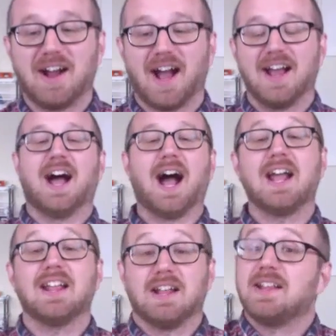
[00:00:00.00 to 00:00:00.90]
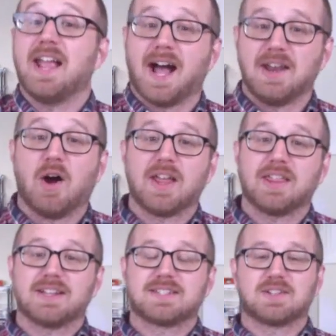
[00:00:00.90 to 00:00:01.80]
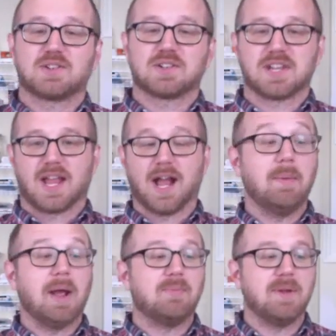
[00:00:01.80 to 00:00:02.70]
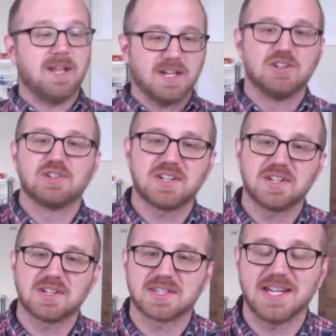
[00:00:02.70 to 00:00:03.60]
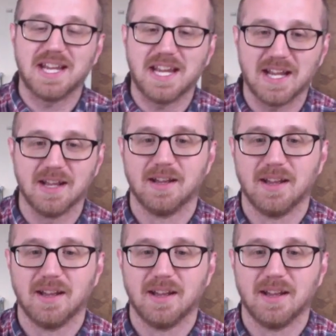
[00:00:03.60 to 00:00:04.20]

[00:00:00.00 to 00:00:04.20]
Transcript: I yeah, I, yeah. No, I think it's interesting. I mean, it'd be interesting to see